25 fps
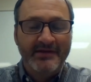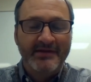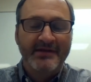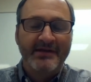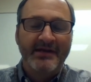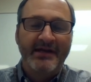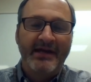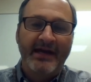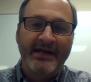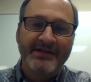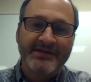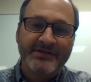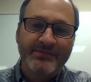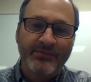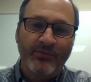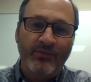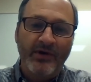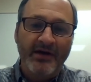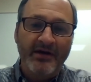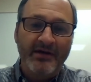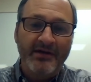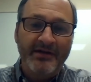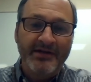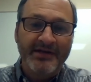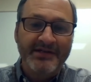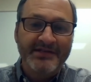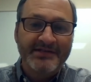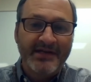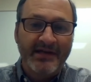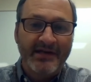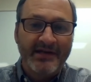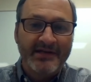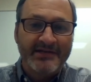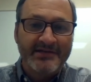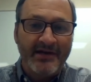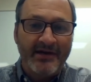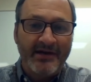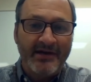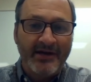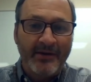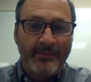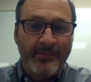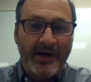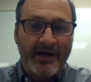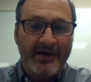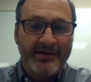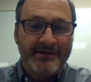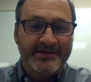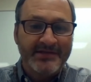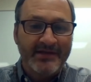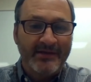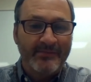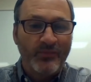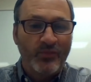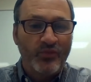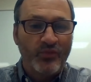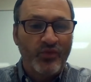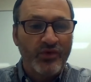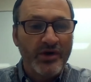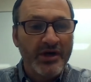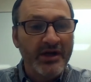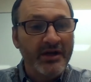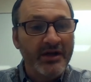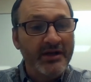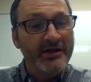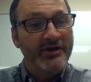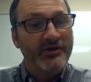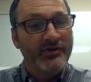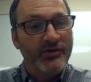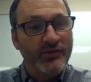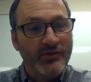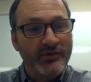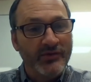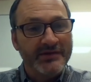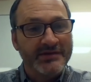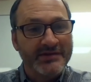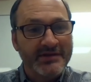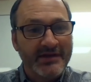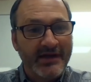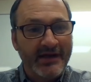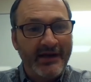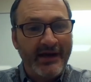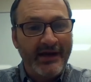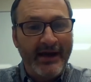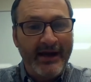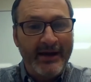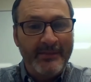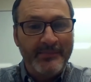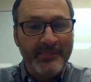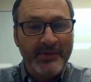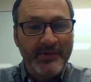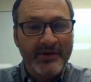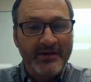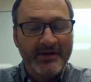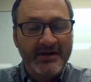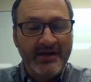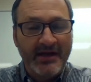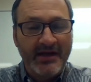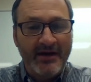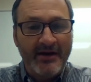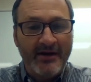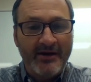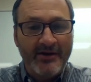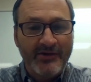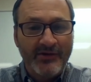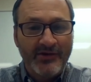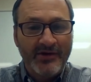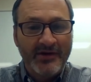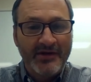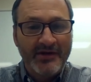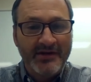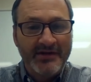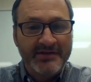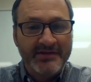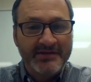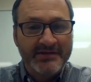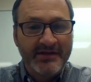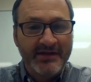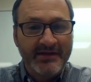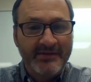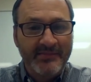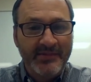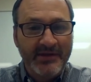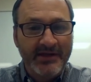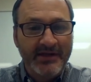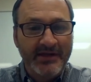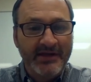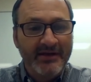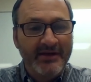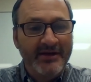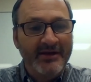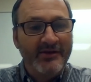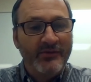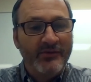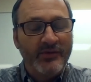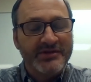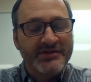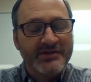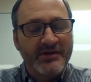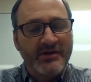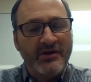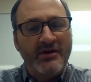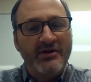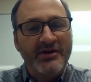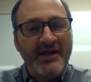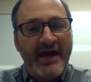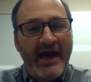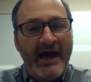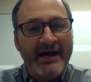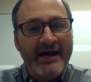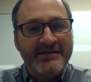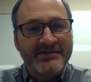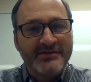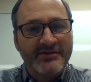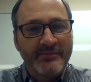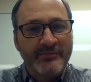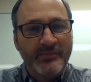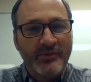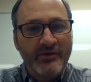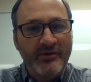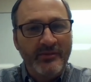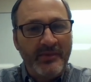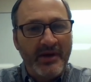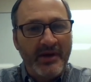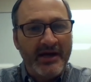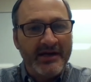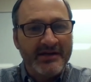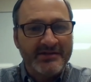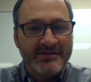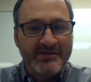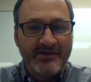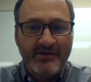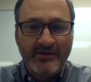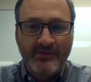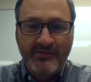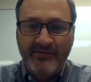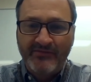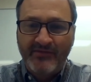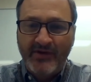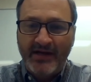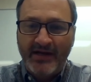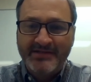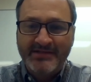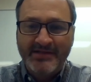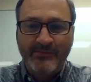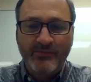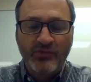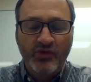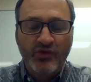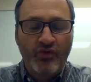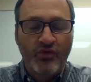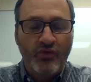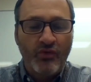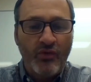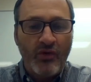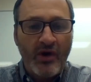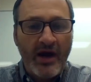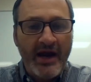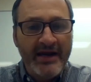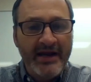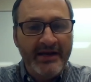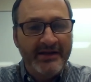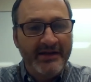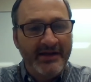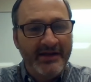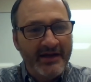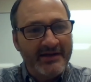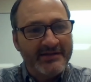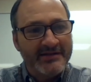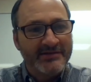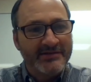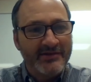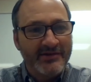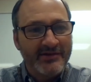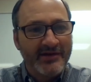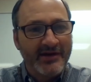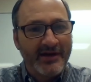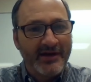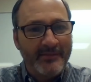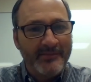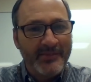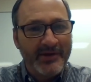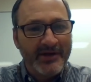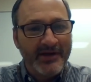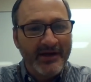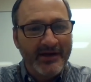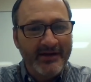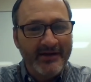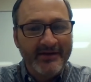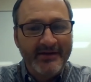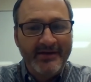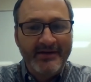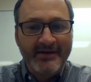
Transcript: And as well, he's going to talk about something really cool that's going to happen in Calgary, and it's going to be what's called Ask the Brewmaster. And we've got some great guests that are coming in,